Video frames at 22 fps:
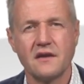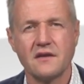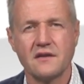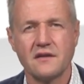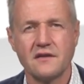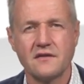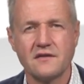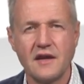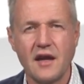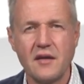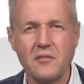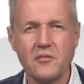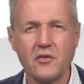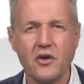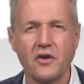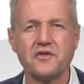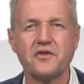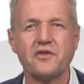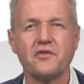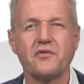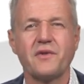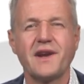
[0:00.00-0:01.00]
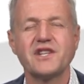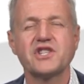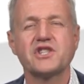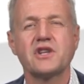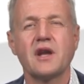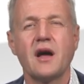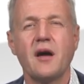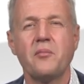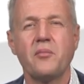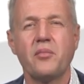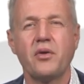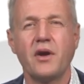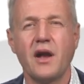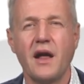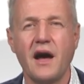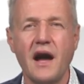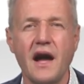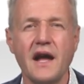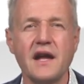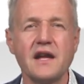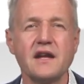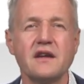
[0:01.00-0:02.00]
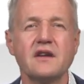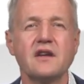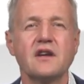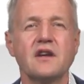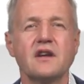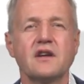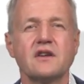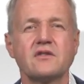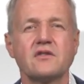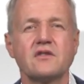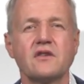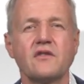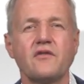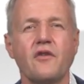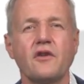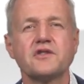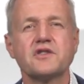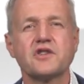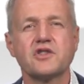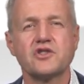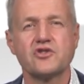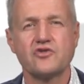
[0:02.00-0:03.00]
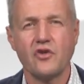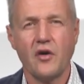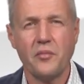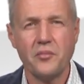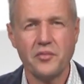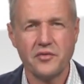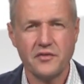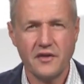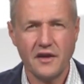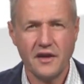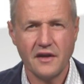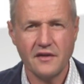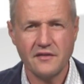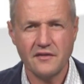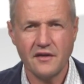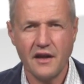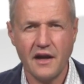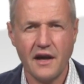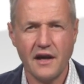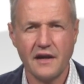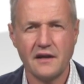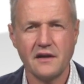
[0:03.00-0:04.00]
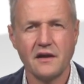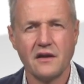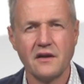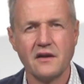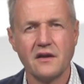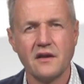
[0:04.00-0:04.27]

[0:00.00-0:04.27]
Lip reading: The same consideration apply to the voltage drops in the line.